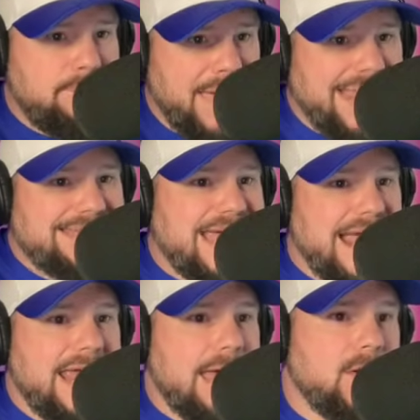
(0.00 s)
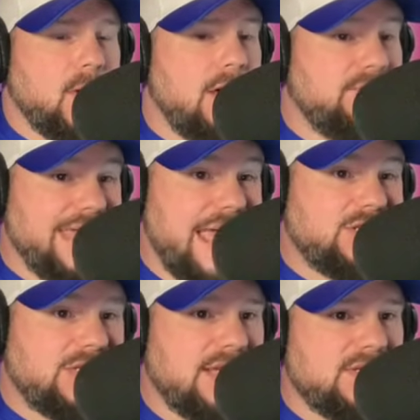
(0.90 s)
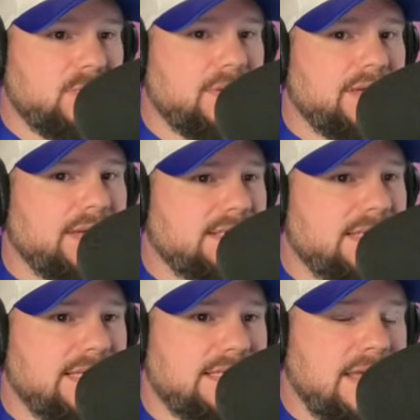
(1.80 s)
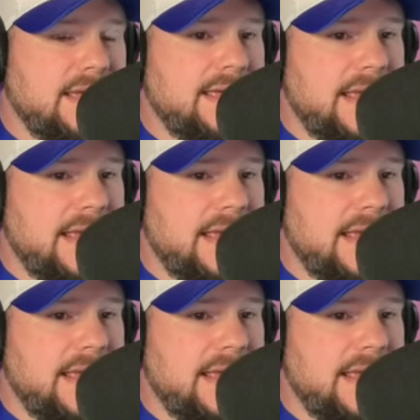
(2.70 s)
bend dynamic off the edge that doesn't really exist